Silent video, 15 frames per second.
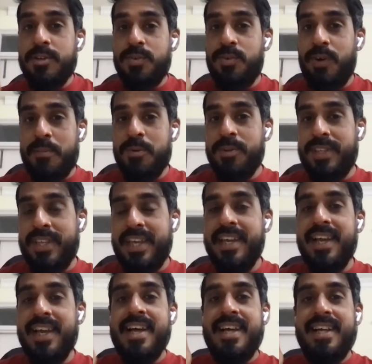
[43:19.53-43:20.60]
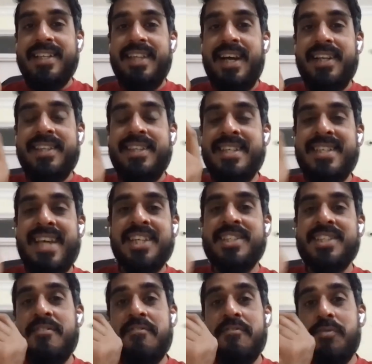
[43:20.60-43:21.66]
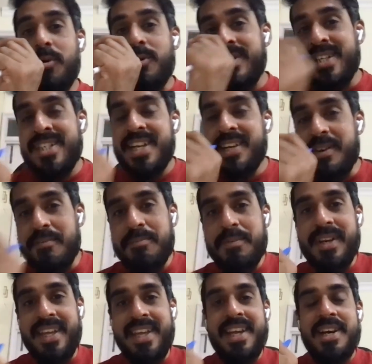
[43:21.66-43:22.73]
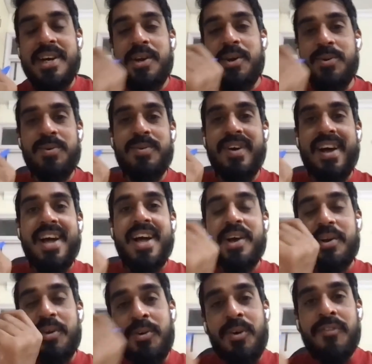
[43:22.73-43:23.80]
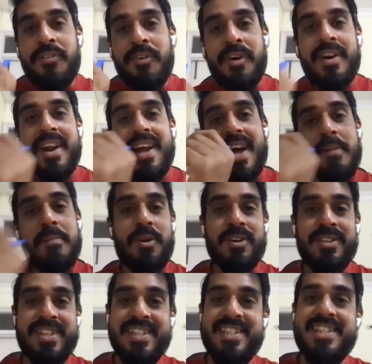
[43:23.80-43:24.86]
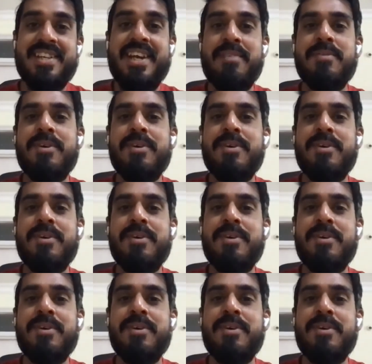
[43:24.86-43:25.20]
So one more thing, that this actually forces a company to go for a process, right?